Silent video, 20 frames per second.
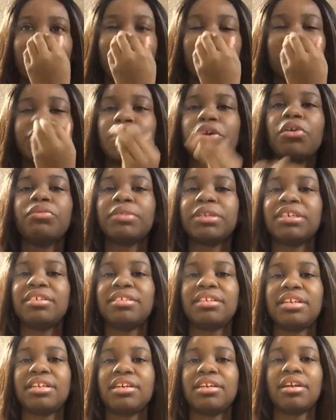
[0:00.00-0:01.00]
for no
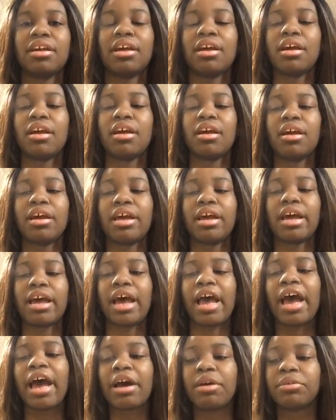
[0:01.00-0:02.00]
reason,
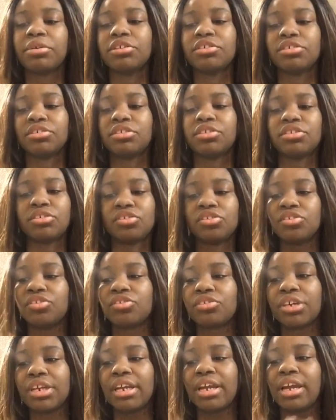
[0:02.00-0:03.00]
hours
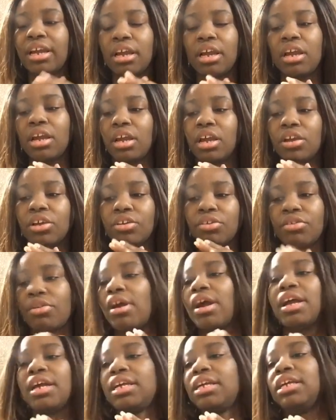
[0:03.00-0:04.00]
straight
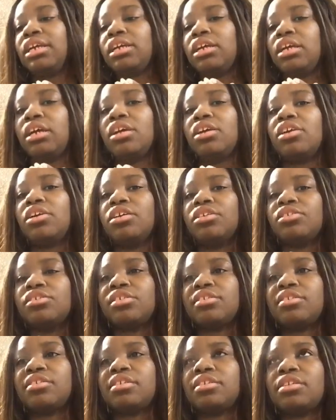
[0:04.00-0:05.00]
crying,
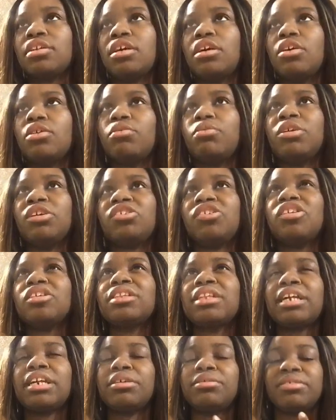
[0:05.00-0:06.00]
just
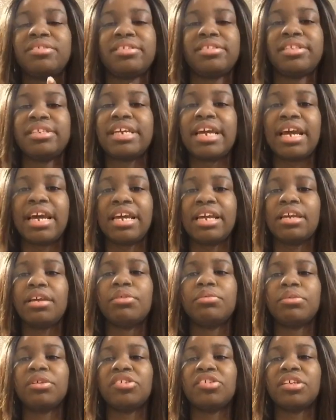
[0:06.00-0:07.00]
wishing that I was
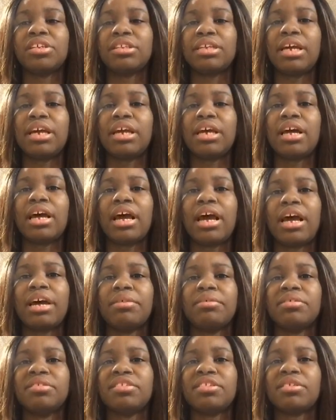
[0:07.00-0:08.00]
dead, wishing that
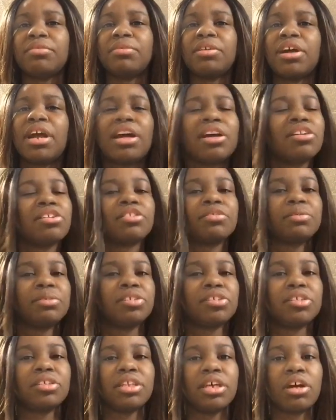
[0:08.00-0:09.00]
I was somewhere else,
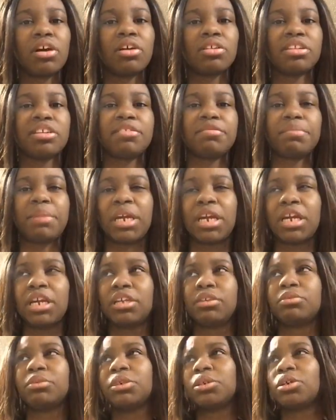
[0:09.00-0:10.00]
wishing that all this
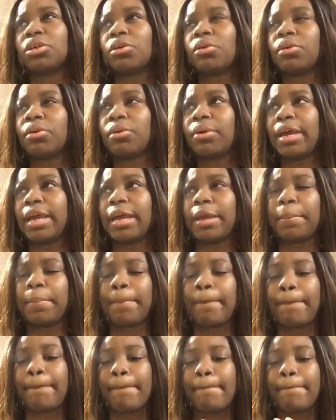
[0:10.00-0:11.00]
pain would go away.